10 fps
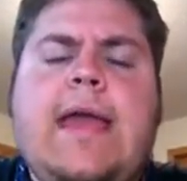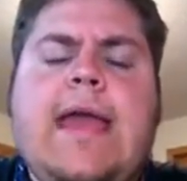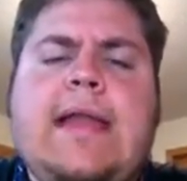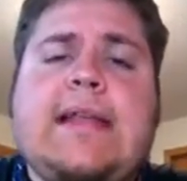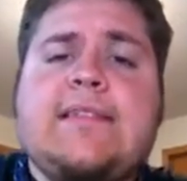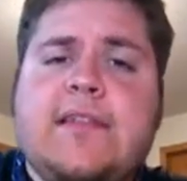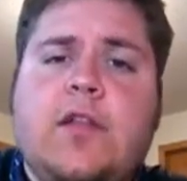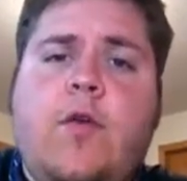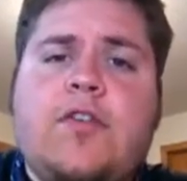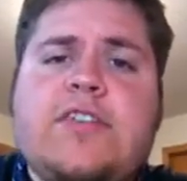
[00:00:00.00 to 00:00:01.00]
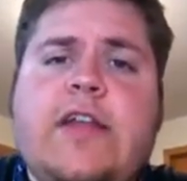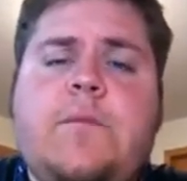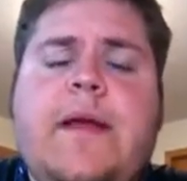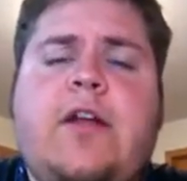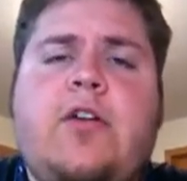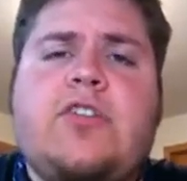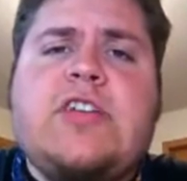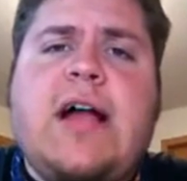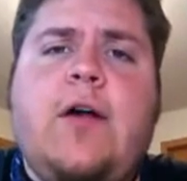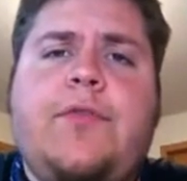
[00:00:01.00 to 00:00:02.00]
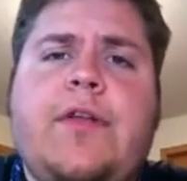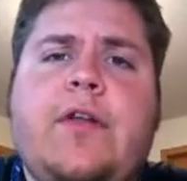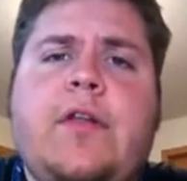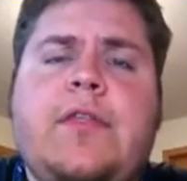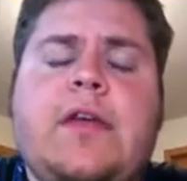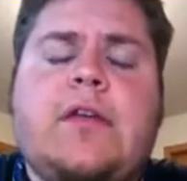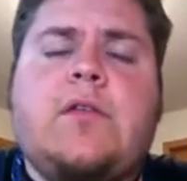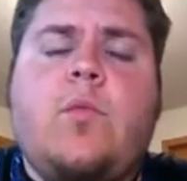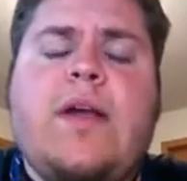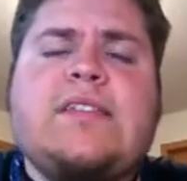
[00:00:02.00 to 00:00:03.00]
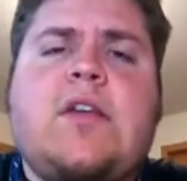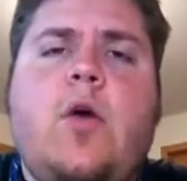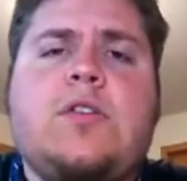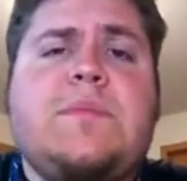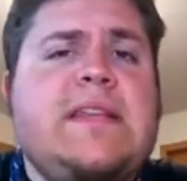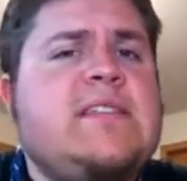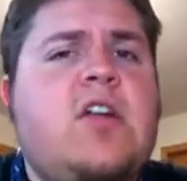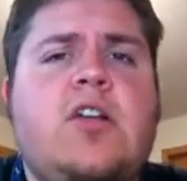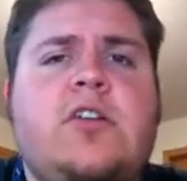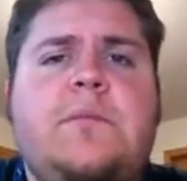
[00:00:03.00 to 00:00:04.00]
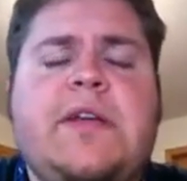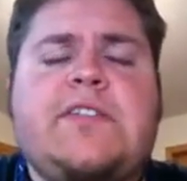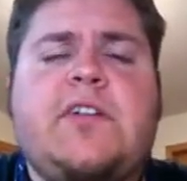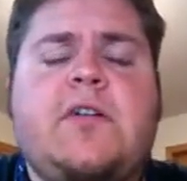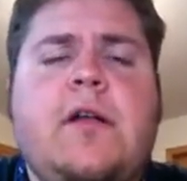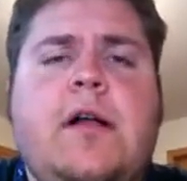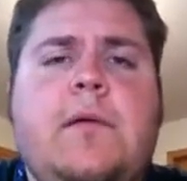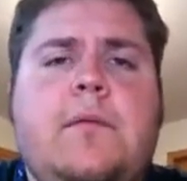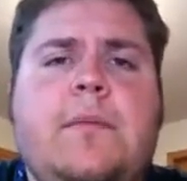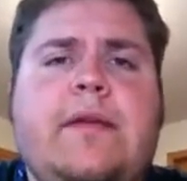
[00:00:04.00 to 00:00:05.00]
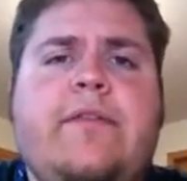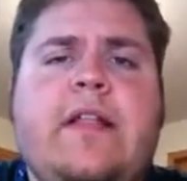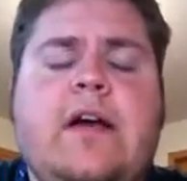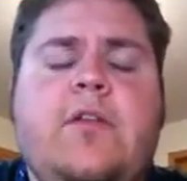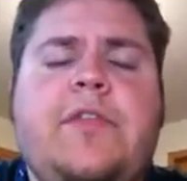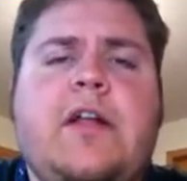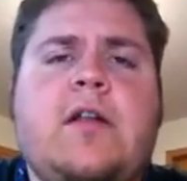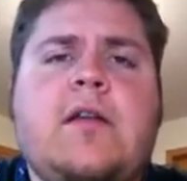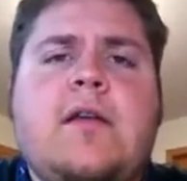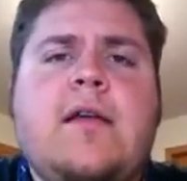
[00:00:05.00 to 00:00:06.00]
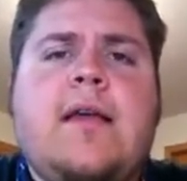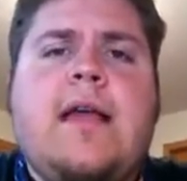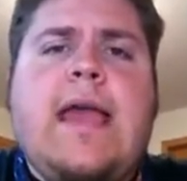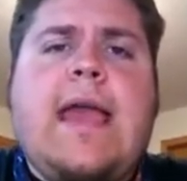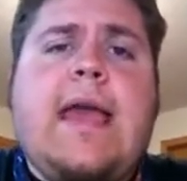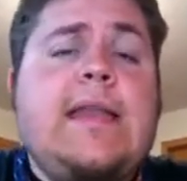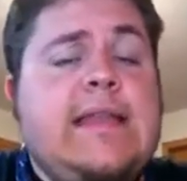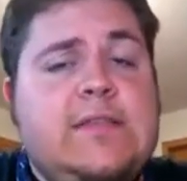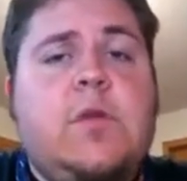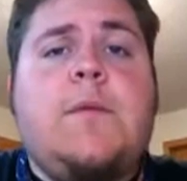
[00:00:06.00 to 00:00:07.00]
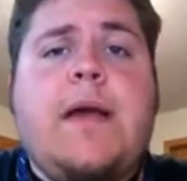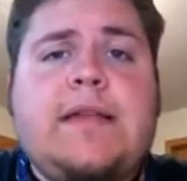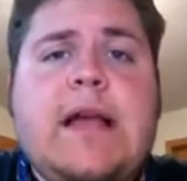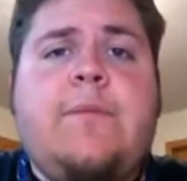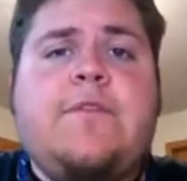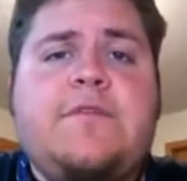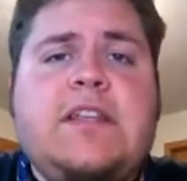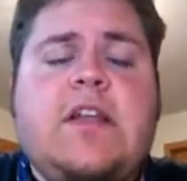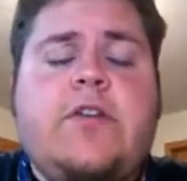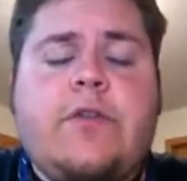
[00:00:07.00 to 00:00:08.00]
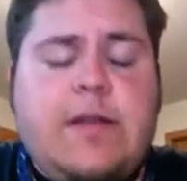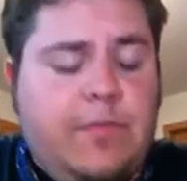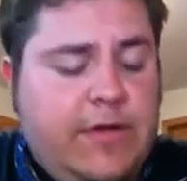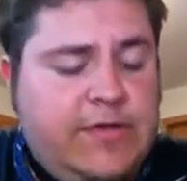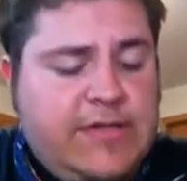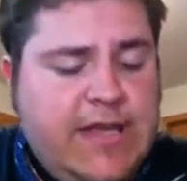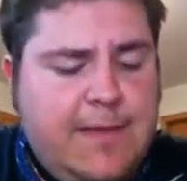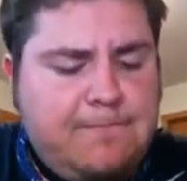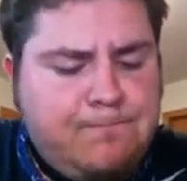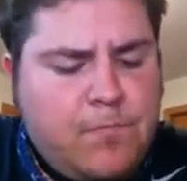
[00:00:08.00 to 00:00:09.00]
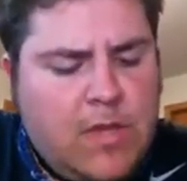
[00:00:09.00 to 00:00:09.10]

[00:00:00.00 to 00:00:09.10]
And gets a little overshadowed by Kershaw out there in the West Coast, but he's a darn good pitcher, big fella out there. And he's one of my top 15 underrated players in the game.